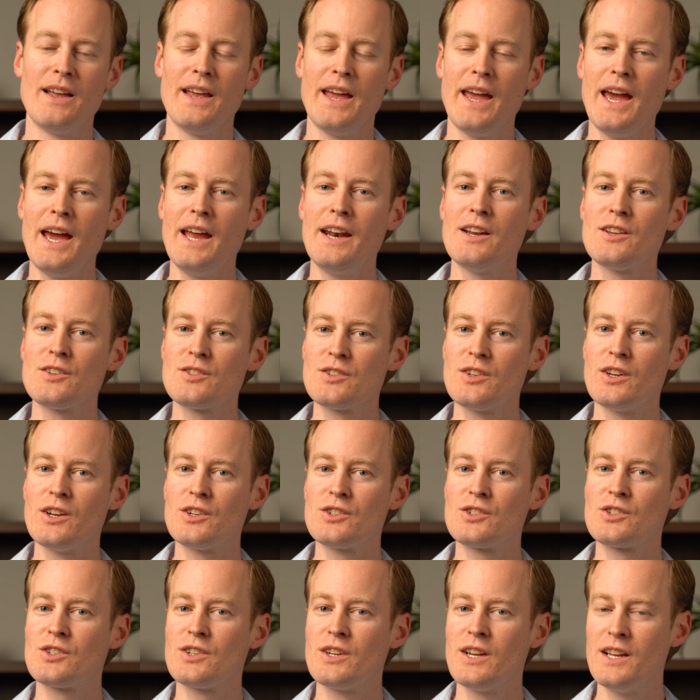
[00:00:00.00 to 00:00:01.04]
and as
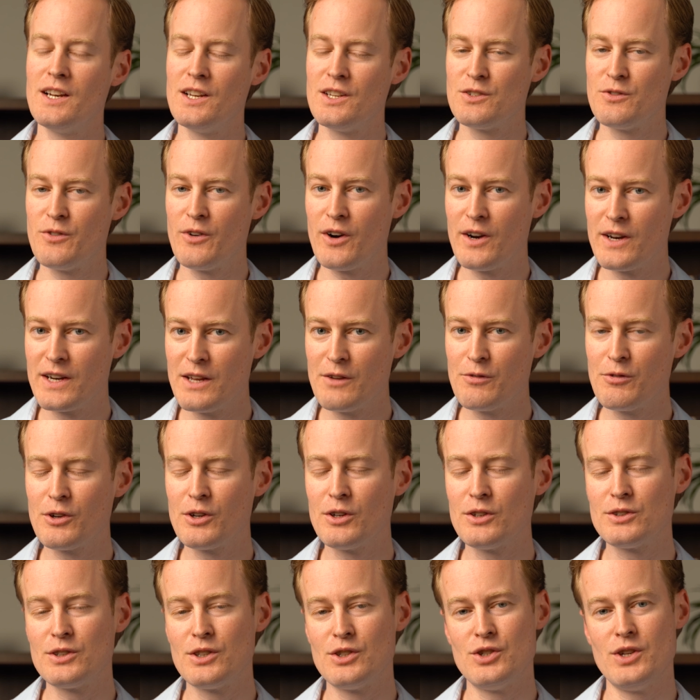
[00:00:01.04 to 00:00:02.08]
such, it is very
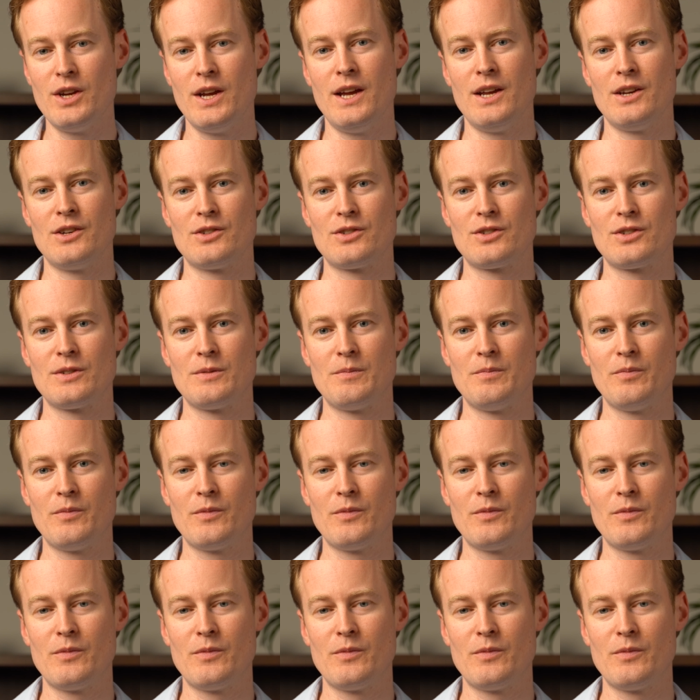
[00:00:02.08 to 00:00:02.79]
difficult to change,